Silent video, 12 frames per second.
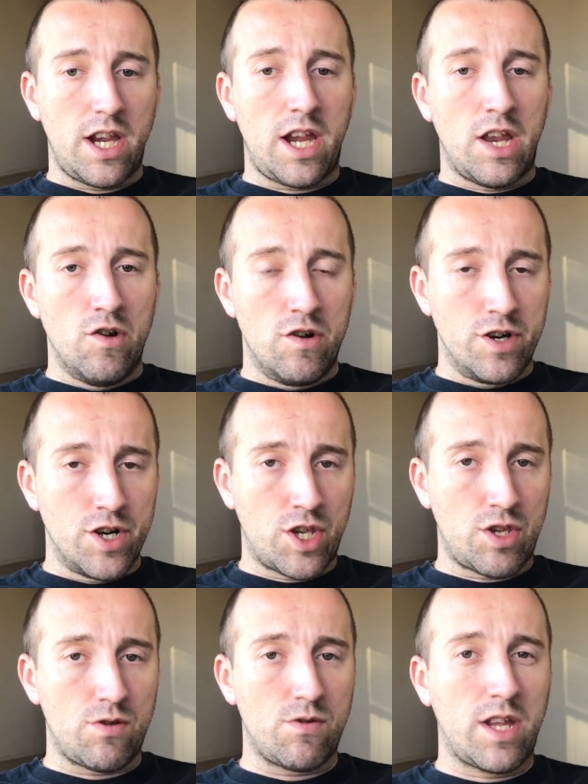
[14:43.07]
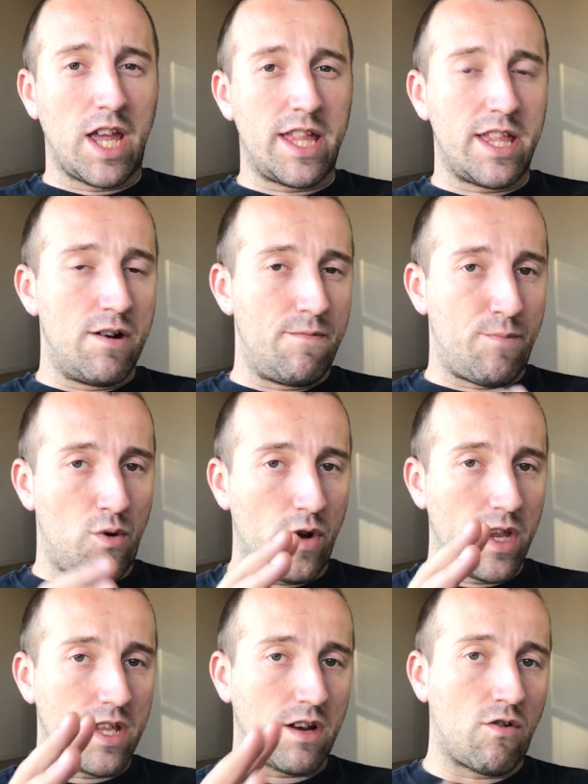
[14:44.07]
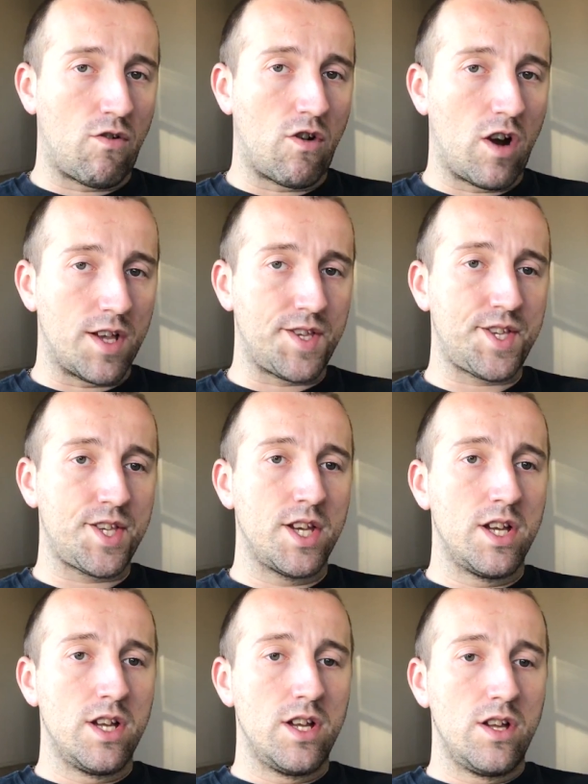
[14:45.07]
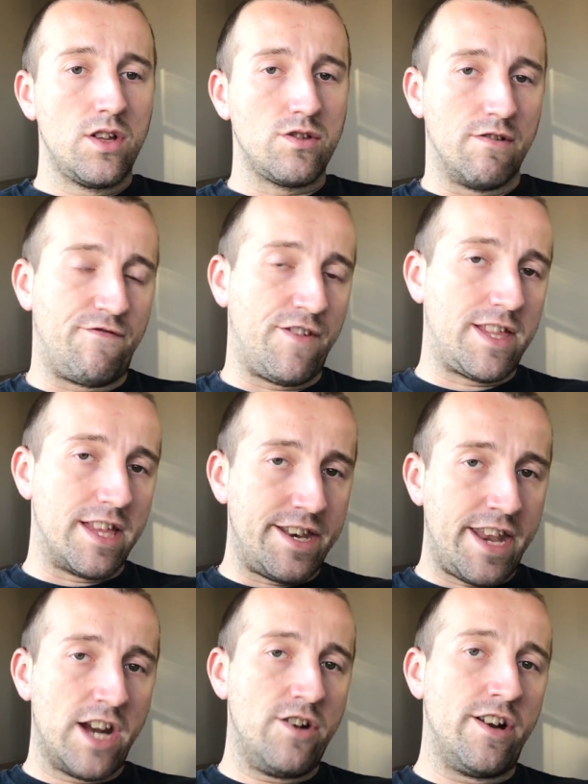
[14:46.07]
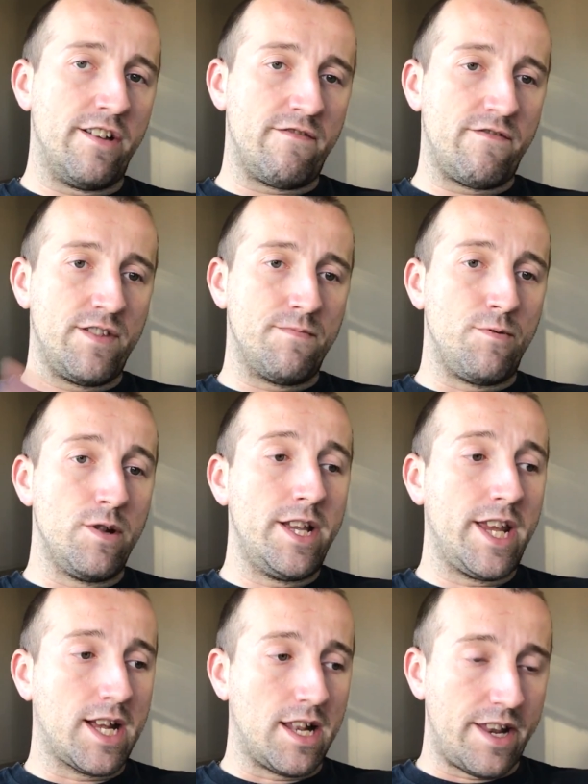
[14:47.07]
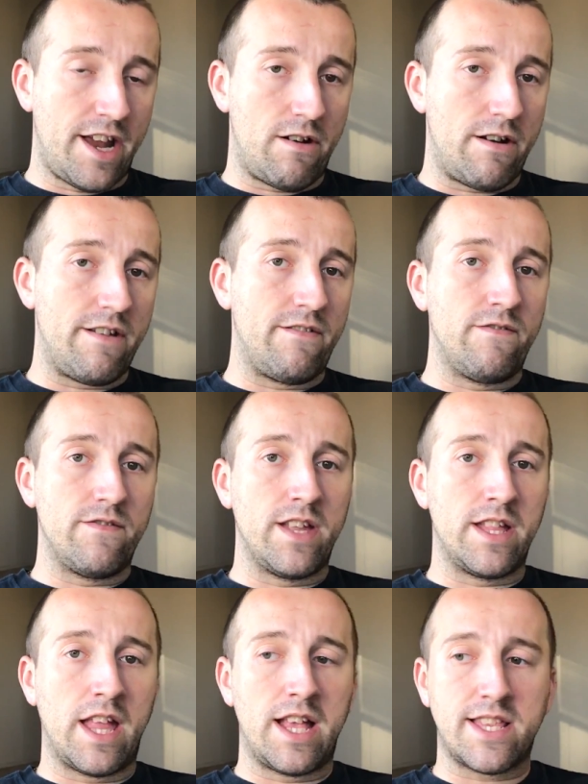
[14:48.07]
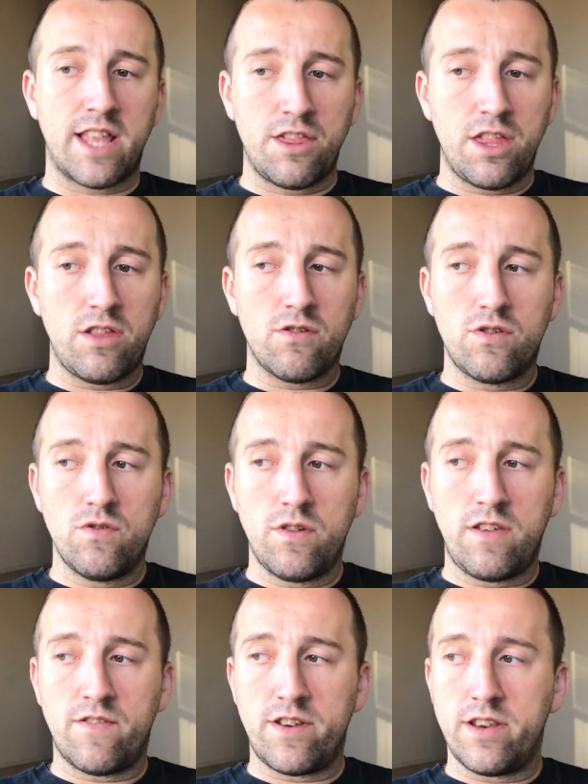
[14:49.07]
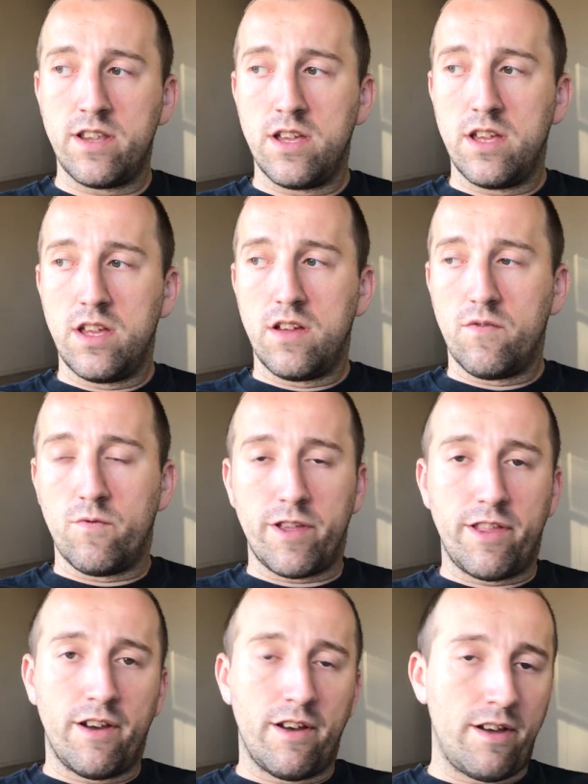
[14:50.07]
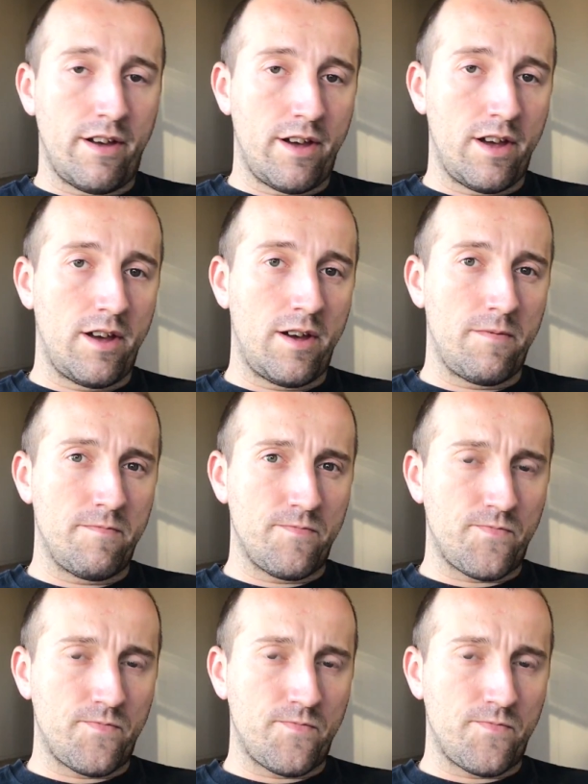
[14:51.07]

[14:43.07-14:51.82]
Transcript: in order to get their point across to fit the narrative, the political narrative that has nothing to do even with the